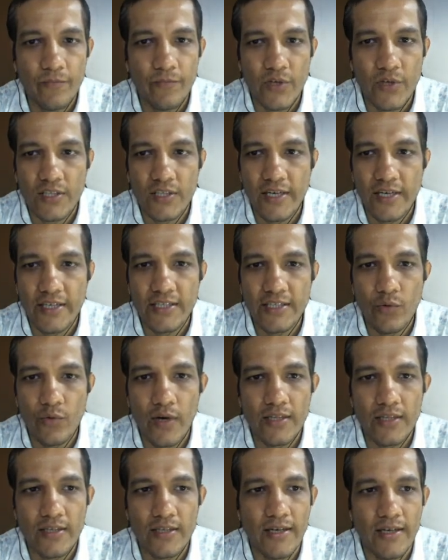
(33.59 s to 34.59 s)
First, let's see what
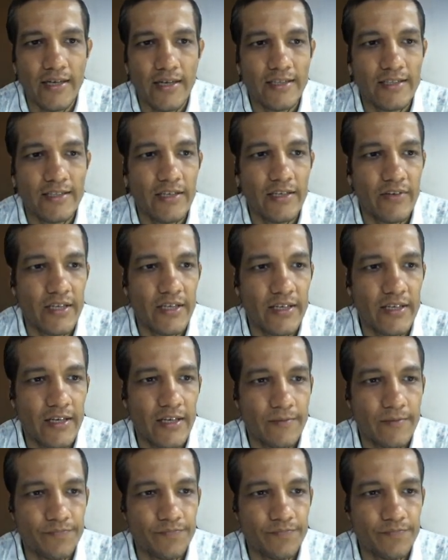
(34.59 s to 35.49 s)
are the data is given here.